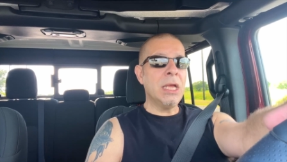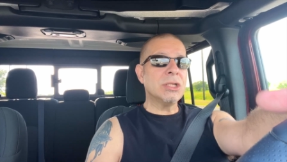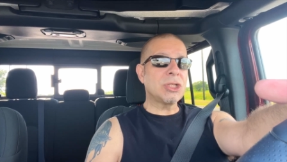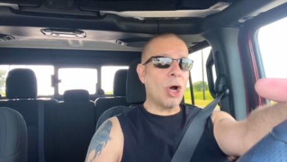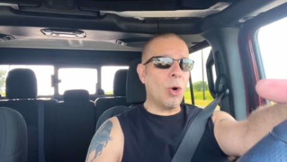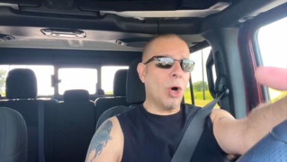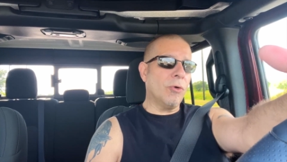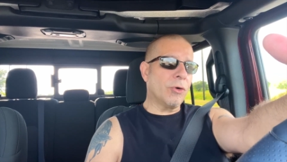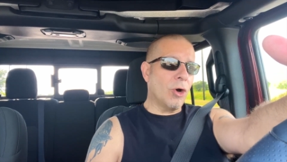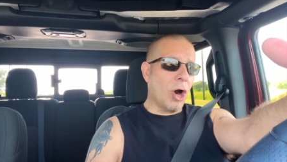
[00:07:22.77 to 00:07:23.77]
So
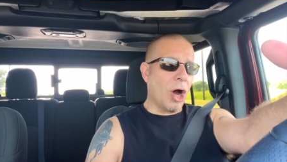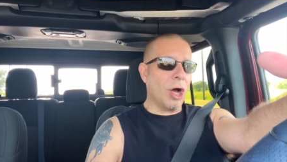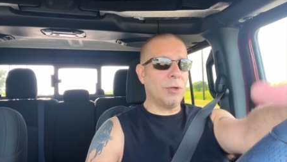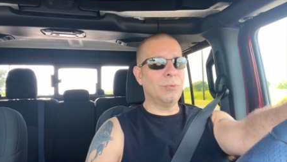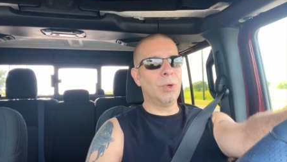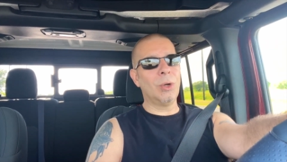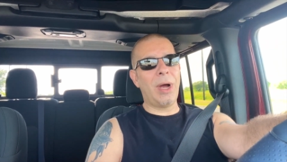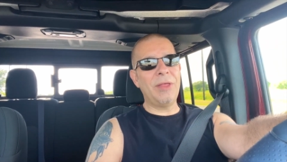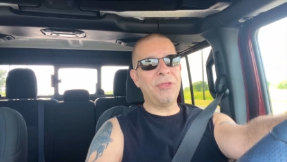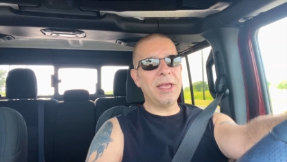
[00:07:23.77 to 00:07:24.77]
overall, what do
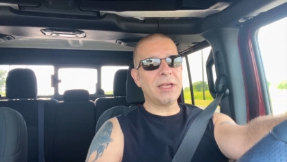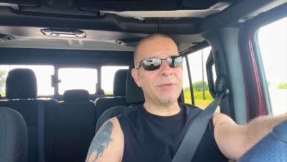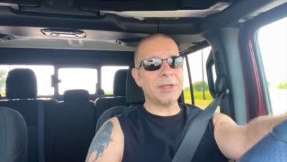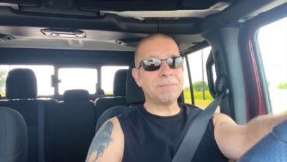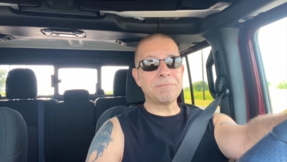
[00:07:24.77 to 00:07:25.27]
I think of it?